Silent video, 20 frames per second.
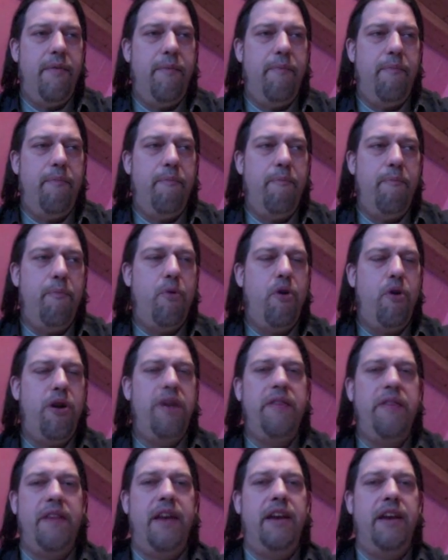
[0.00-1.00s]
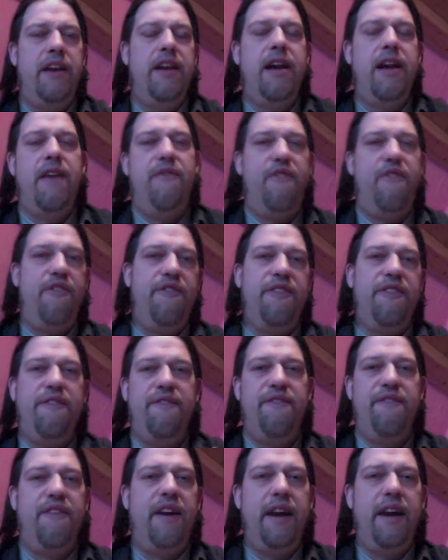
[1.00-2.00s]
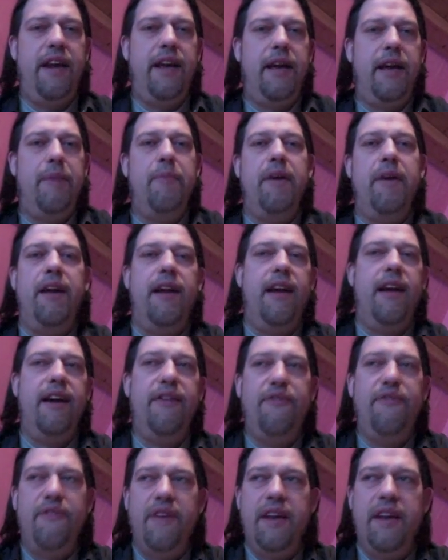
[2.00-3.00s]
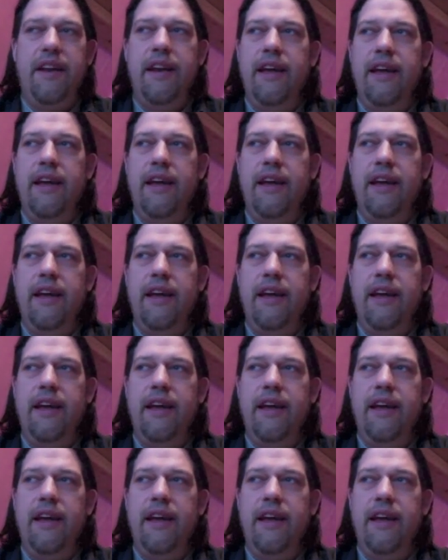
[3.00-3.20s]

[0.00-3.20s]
more than enough of the fighting in my life, and